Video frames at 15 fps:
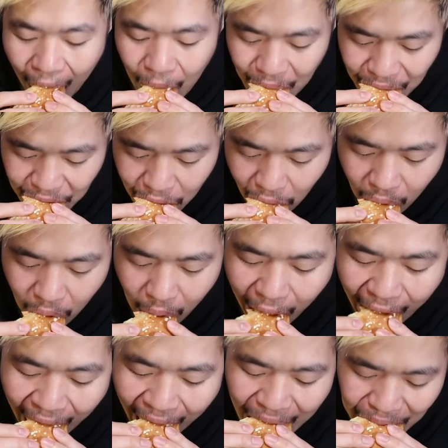
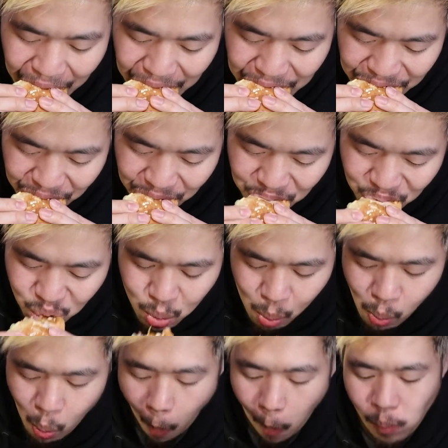
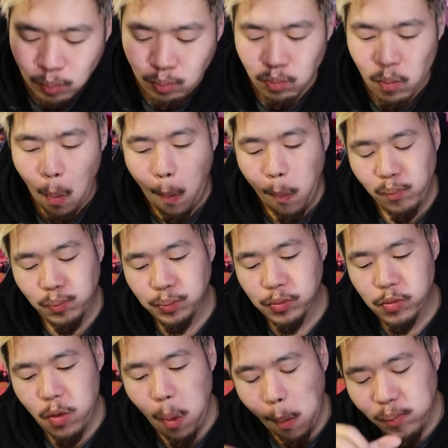
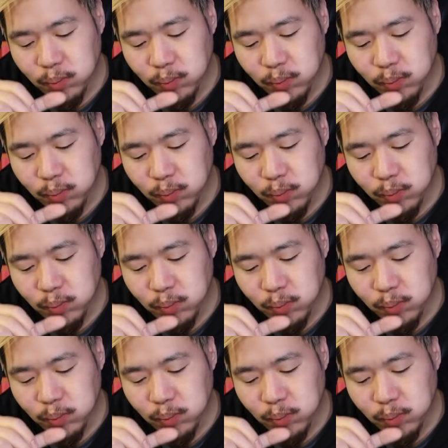No one is speaking in this clip.